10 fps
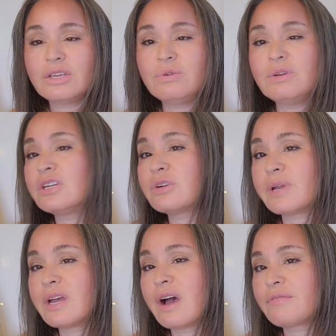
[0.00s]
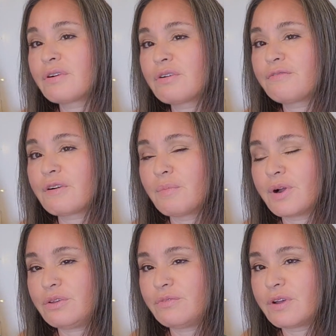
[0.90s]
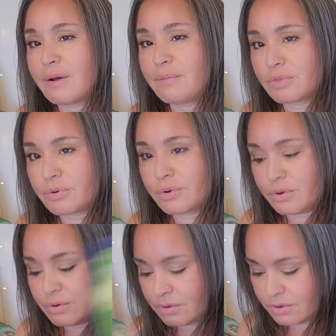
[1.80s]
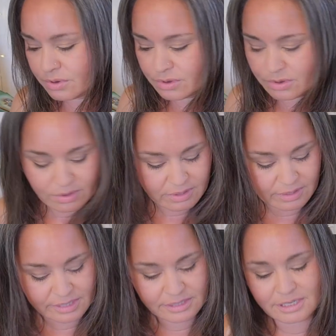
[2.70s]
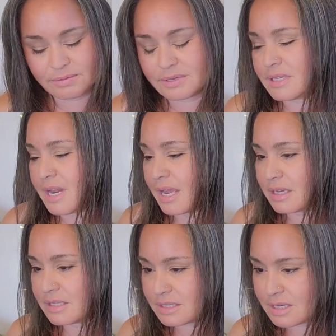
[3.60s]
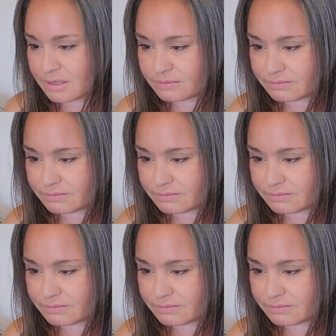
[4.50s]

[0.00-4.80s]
you need to recover from what you've come through. Let's see what's next.